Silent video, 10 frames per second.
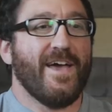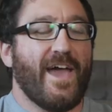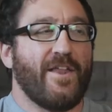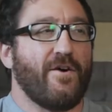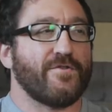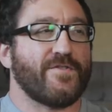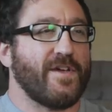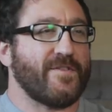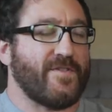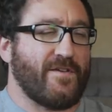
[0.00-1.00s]
And other
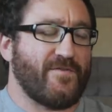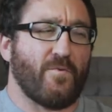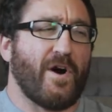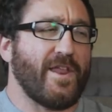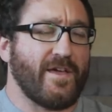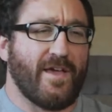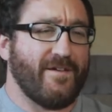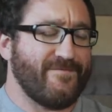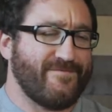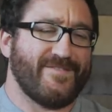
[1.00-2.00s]
things like squatting
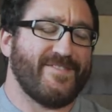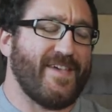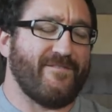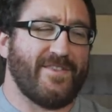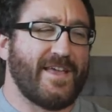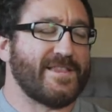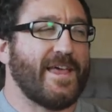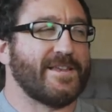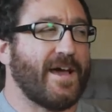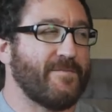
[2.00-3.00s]
7, 8,
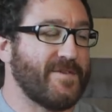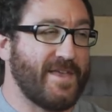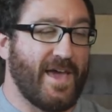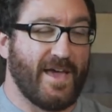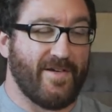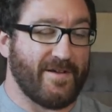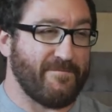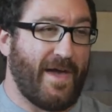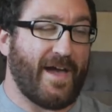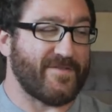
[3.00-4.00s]
10 times a day, like
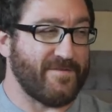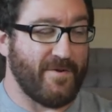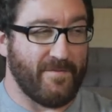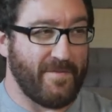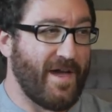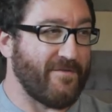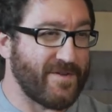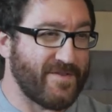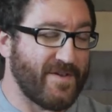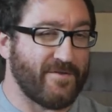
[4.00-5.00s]
maximum every
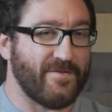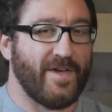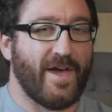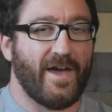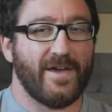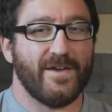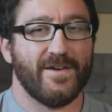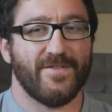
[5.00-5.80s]
single day.